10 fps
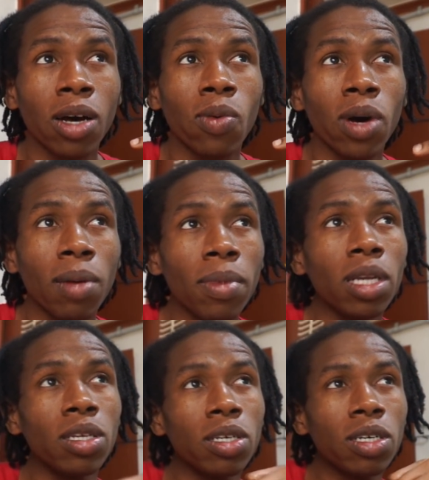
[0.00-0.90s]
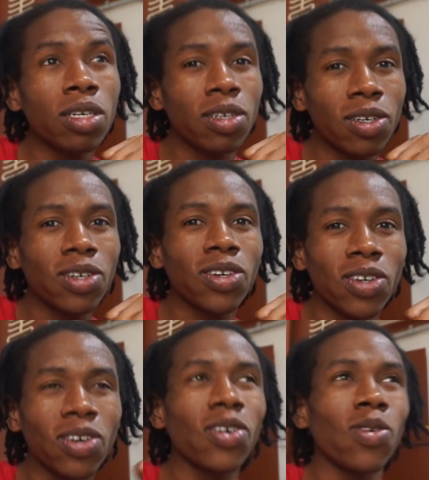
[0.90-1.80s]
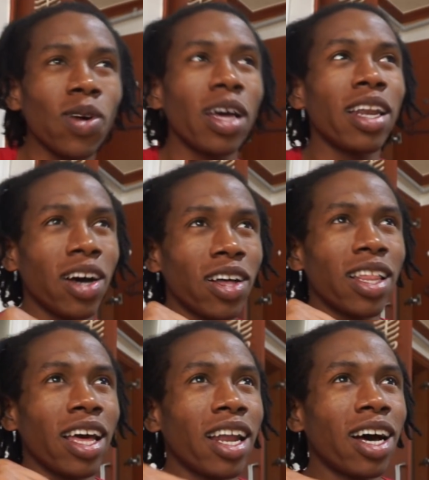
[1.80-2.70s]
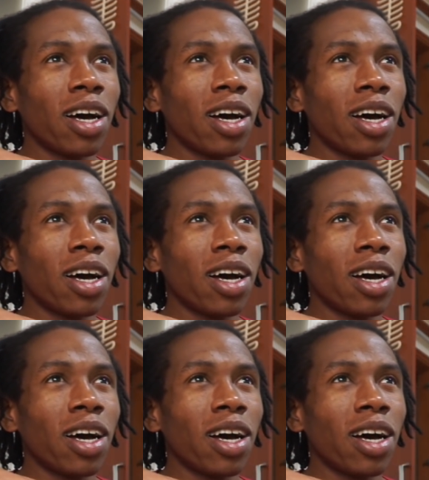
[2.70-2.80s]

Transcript: What me do? Oh, and all that.